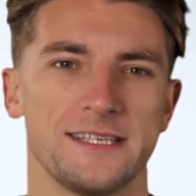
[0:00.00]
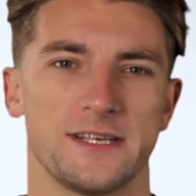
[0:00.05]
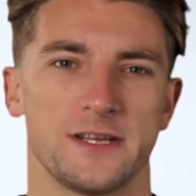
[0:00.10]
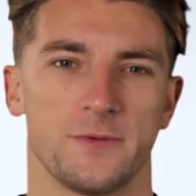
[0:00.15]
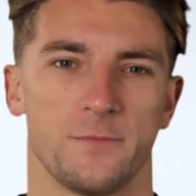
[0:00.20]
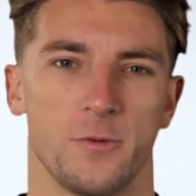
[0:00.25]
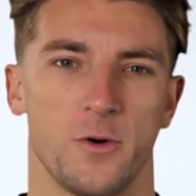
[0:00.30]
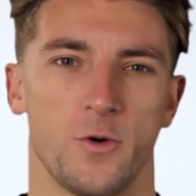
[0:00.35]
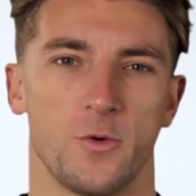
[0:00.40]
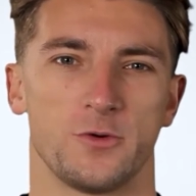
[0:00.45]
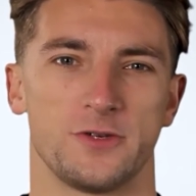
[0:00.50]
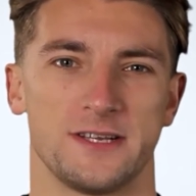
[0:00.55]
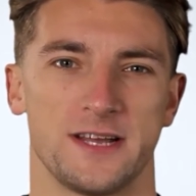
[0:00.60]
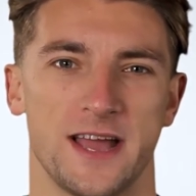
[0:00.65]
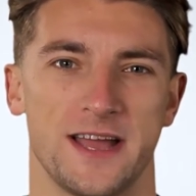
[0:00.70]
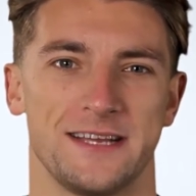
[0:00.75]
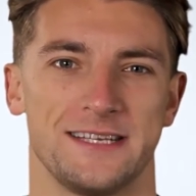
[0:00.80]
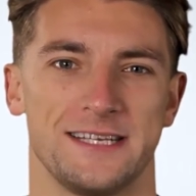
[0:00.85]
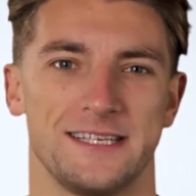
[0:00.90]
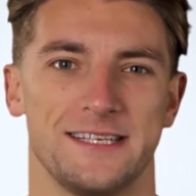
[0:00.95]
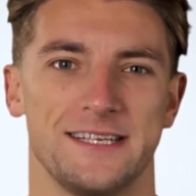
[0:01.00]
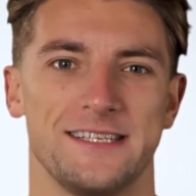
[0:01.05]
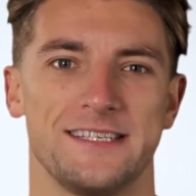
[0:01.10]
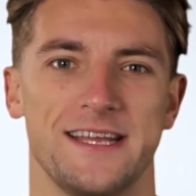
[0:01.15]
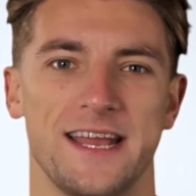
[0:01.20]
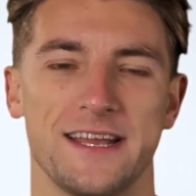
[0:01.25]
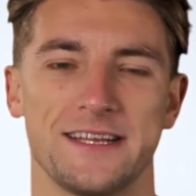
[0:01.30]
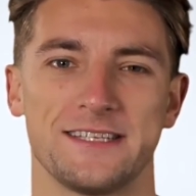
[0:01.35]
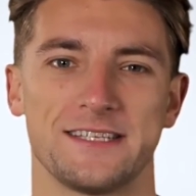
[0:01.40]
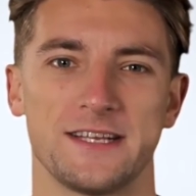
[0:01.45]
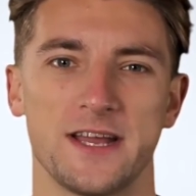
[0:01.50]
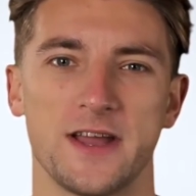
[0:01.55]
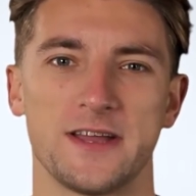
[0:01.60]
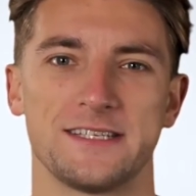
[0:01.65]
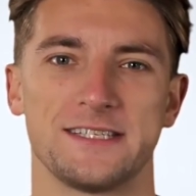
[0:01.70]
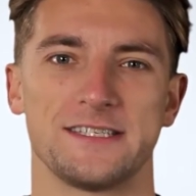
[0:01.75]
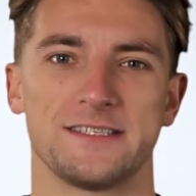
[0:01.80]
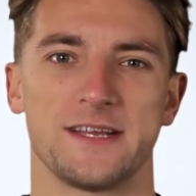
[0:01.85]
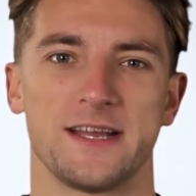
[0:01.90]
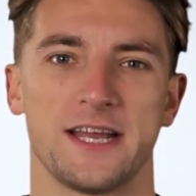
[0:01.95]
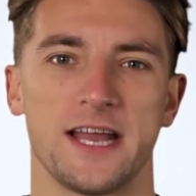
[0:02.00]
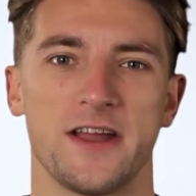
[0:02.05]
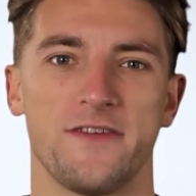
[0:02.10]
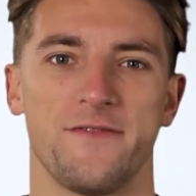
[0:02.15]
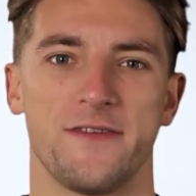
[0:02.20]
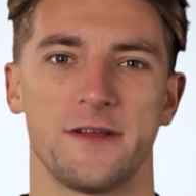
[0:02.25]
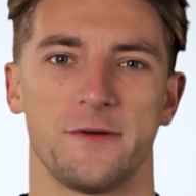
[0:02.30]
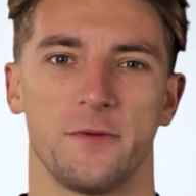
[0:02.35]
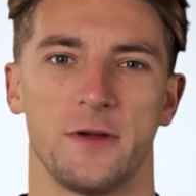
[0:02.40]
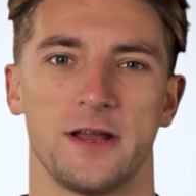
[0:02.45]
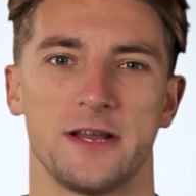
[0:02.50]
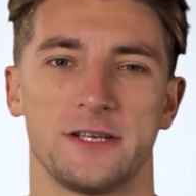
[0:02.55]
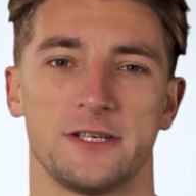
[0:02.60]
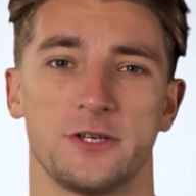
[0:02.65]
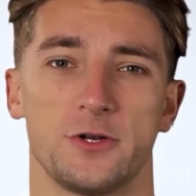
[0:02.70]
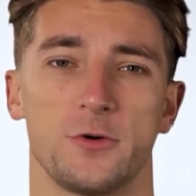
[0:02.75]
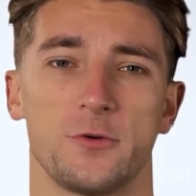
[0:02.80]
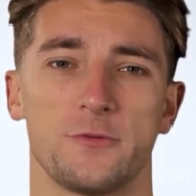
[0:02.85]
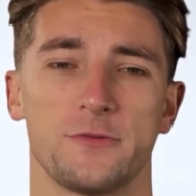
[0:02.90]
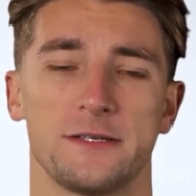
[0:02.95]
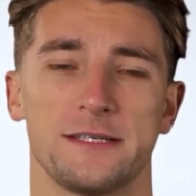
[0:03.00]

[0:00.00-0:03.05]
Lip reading: and the pore size is the same size as the caffeine molecule,